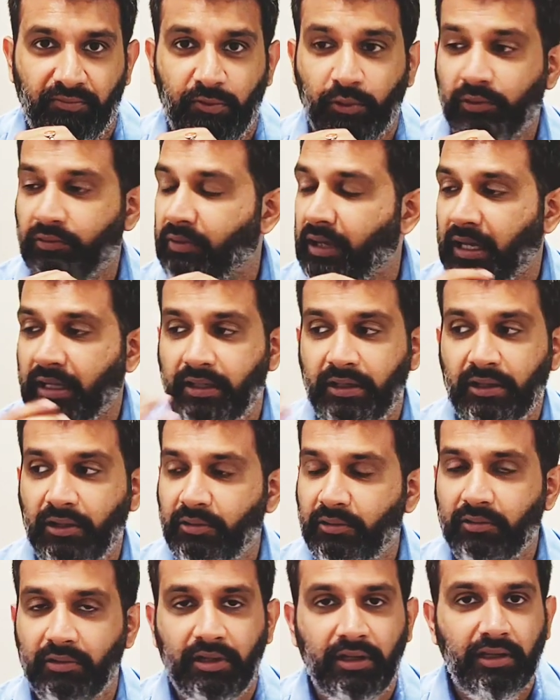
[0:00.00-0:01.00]
So, you
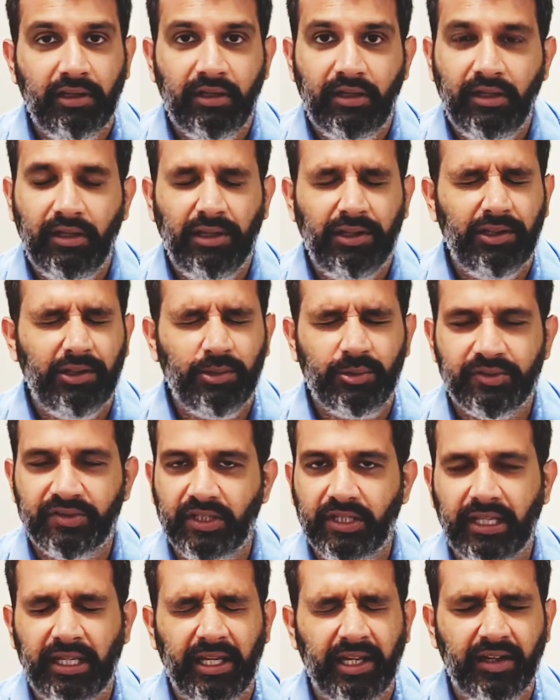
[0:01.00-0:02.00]
know, you
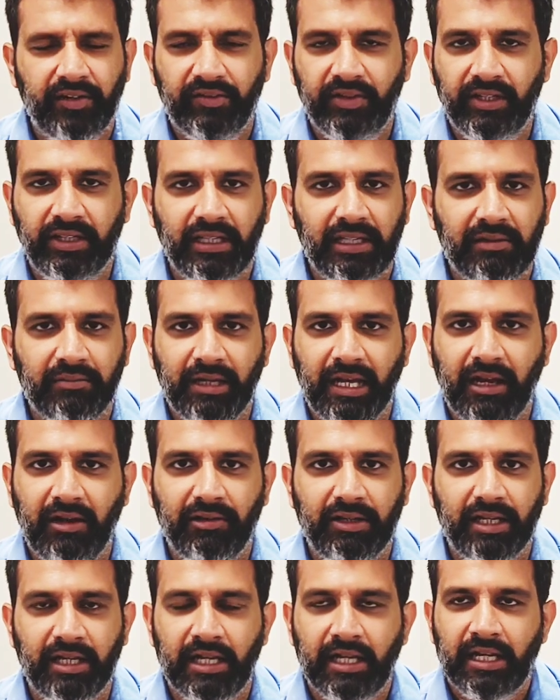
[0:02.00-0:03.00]
sitting here thinking
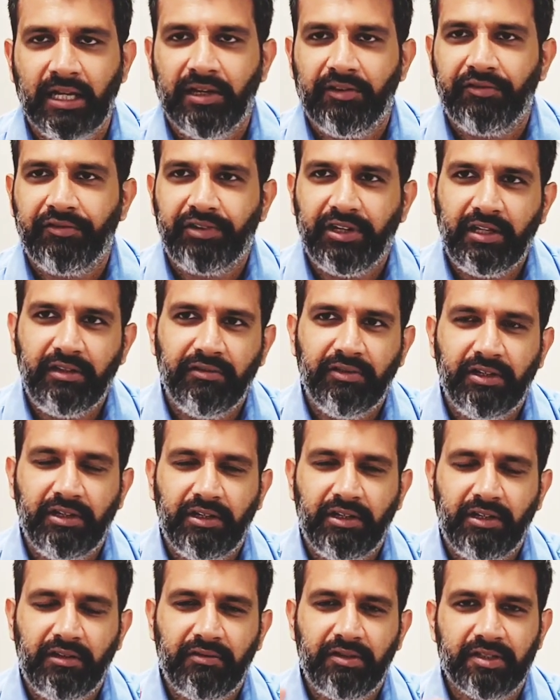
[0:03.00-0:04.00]
about free
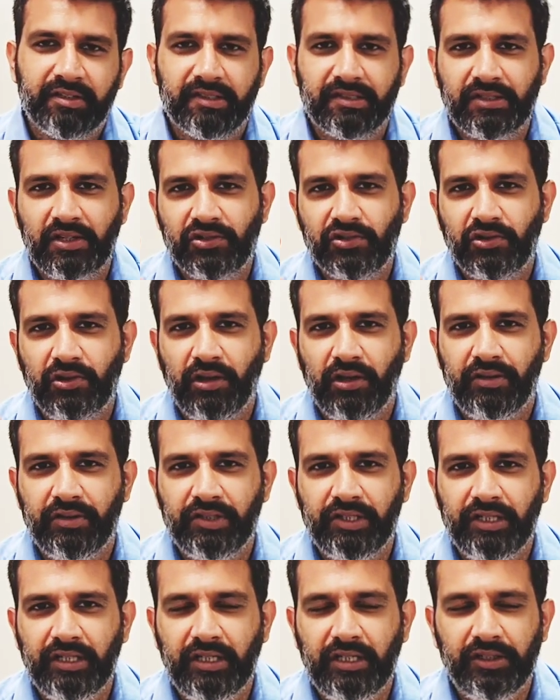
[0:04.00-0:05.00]
will versus
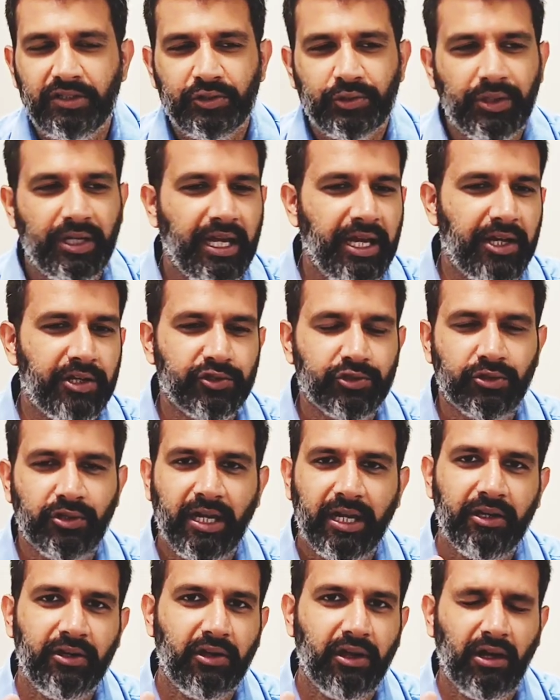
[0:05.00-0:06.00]
astrology, should I or should
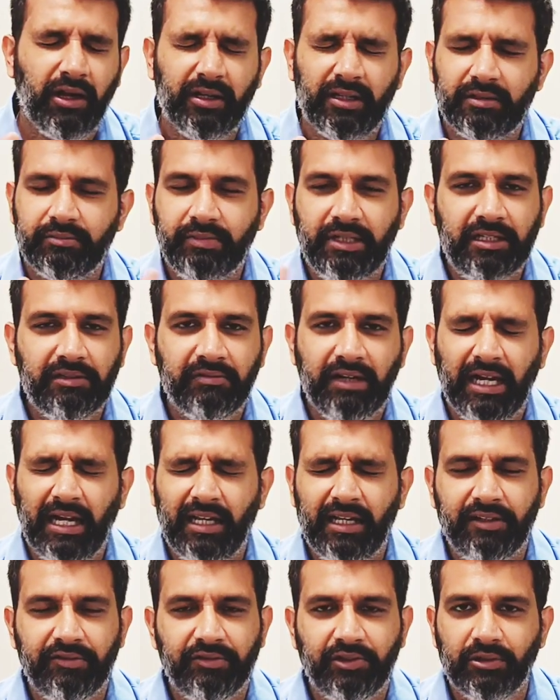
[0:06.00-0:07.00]
I not? And
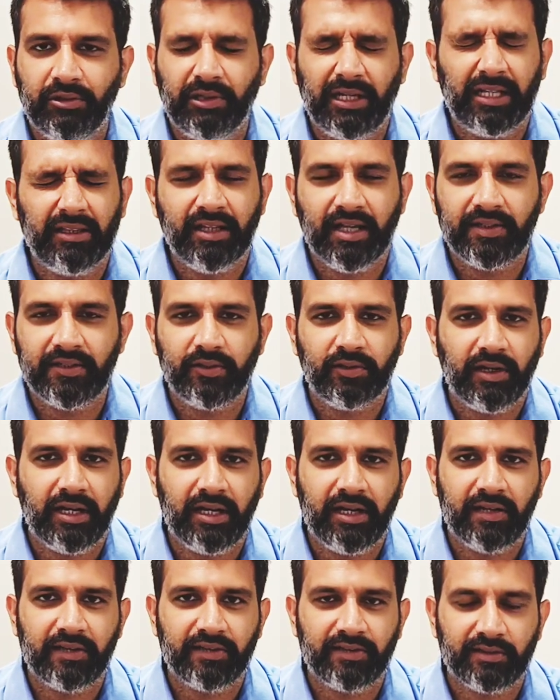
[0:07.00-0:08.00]
meanwhile, if you look at the
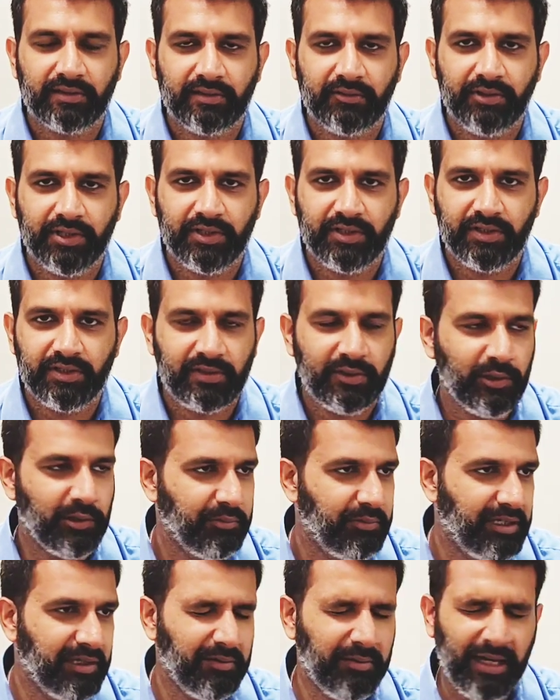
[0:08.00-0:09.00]
asuras, which is, you know,
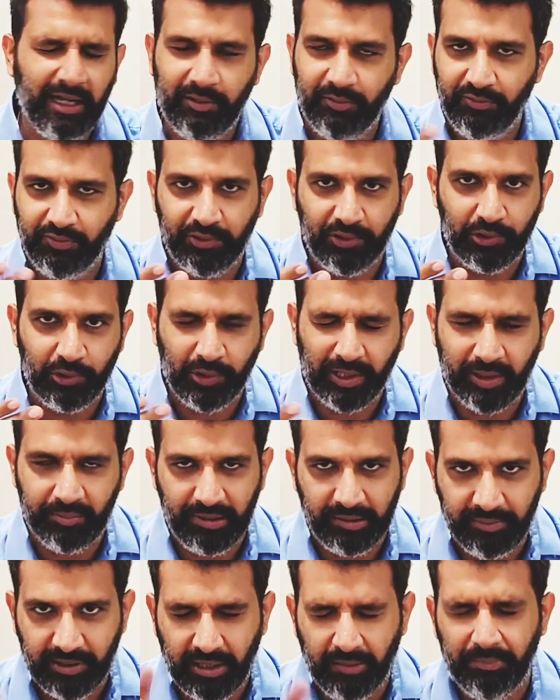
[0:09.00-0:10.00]
meanwhile, look at
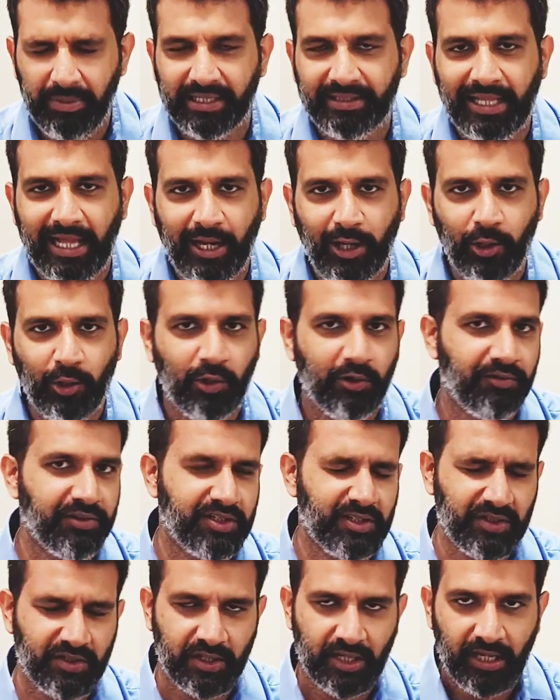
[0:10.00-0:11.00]
people in Patal Lok,
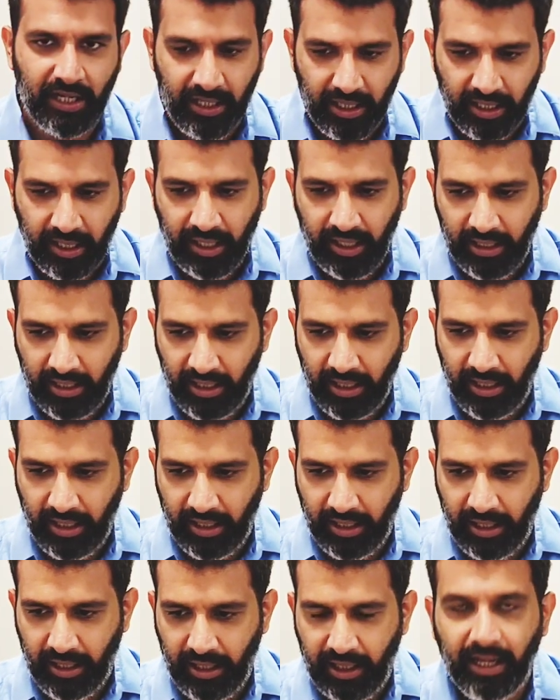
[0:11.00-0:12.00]
which is
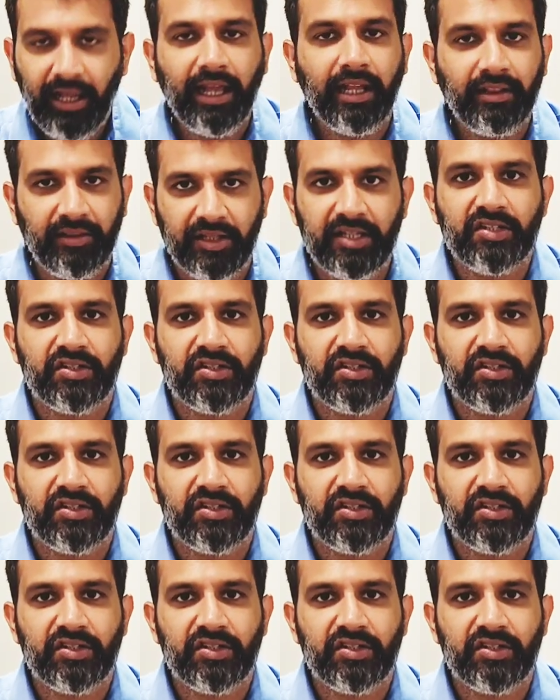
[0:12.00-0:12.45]
in